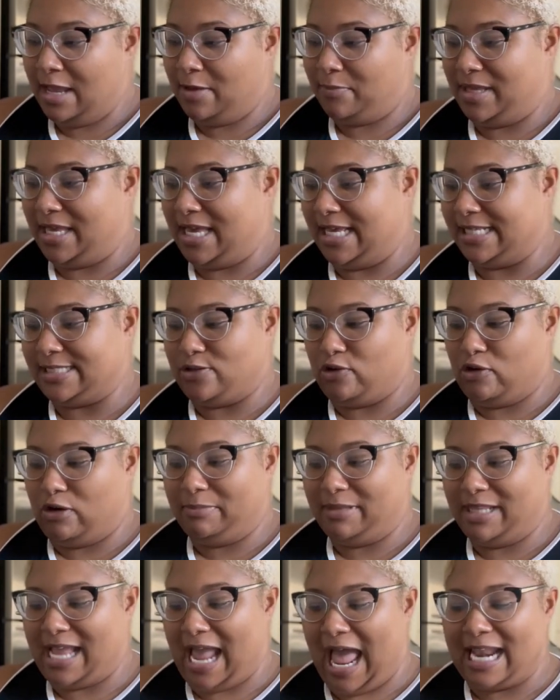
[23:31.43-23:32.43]
because
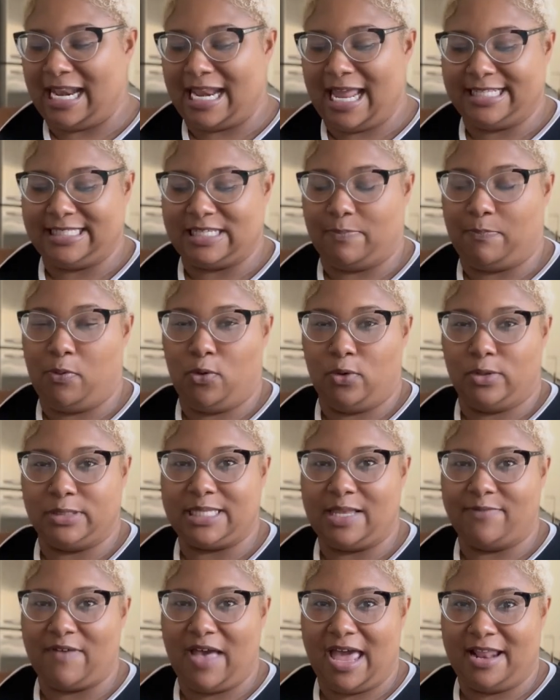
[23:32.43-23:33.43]
normally I like to pull
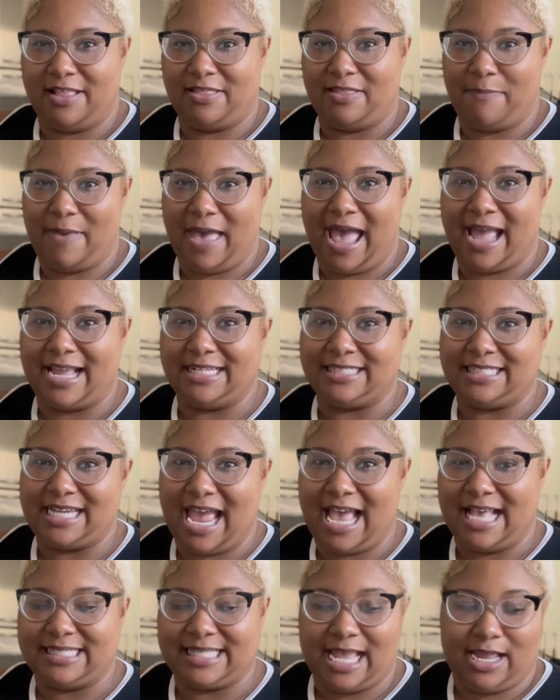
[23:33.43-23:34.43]
stuff out of the package
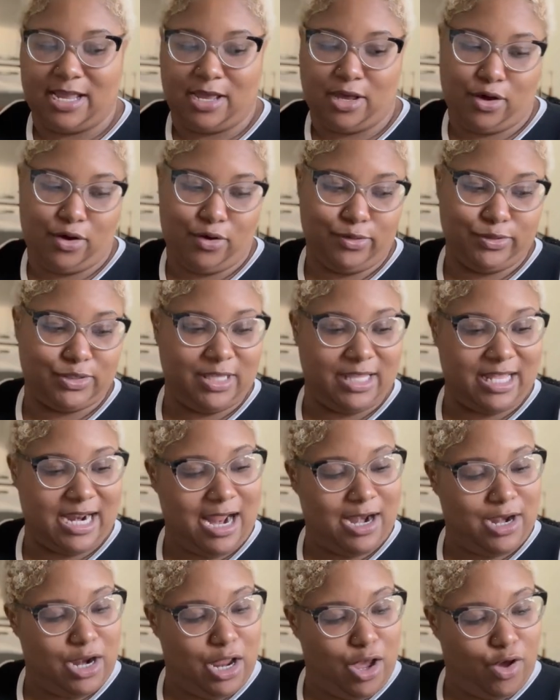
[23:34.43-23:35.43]
as I go so that
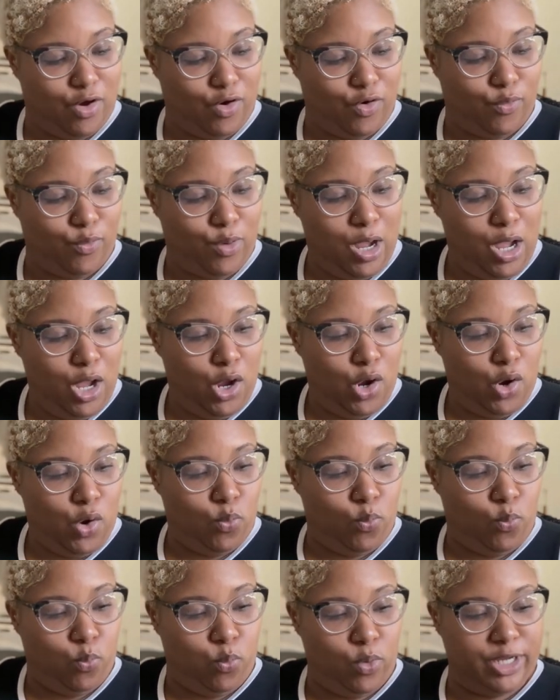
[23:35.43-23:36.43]
I know
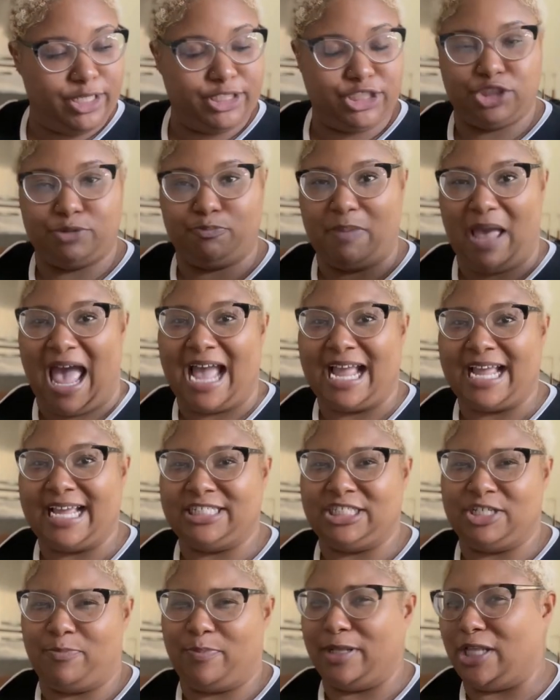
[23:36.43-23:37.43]
which
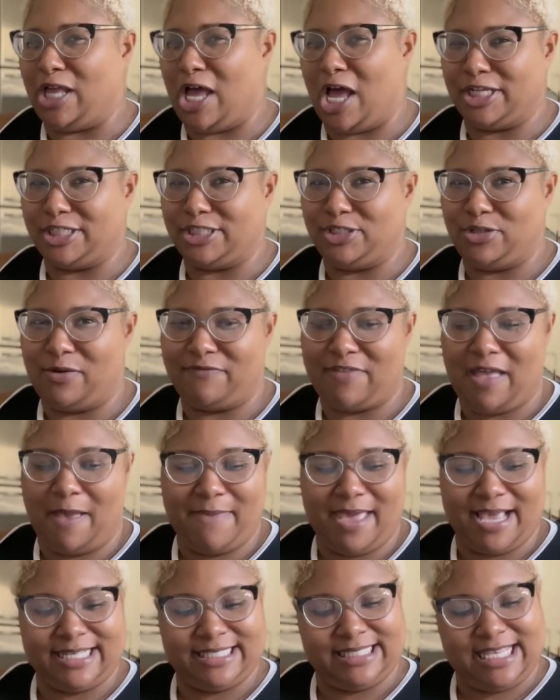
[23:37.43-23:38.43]
package it belongs to, if that
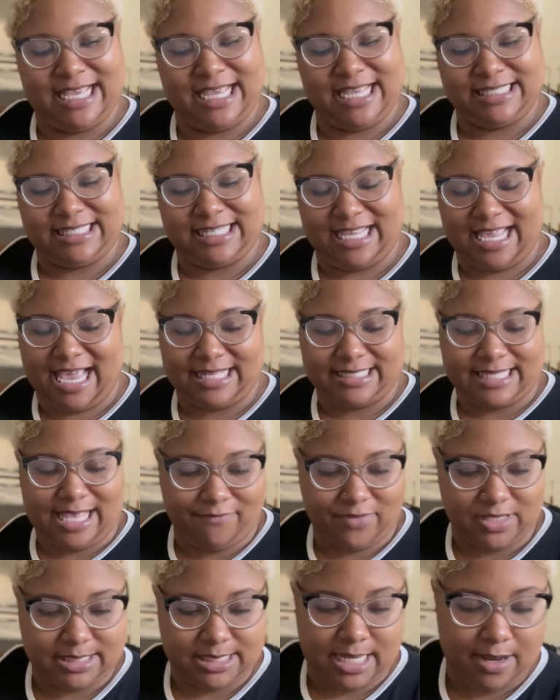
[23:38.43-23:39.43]
makes sense, in case I
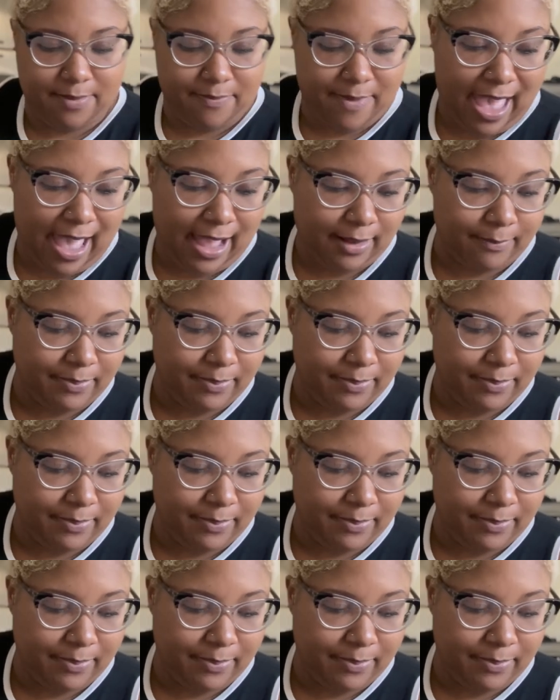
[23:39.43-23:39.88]
have to send it back.